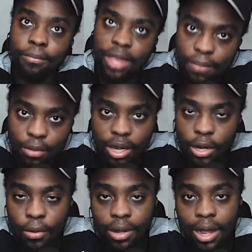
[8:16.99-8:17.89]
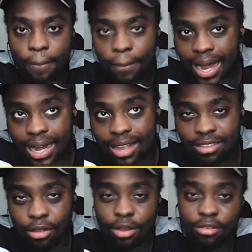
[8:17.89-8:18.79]
maybe we know Mane
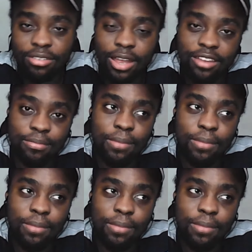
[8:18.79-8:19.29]
isn't going to start,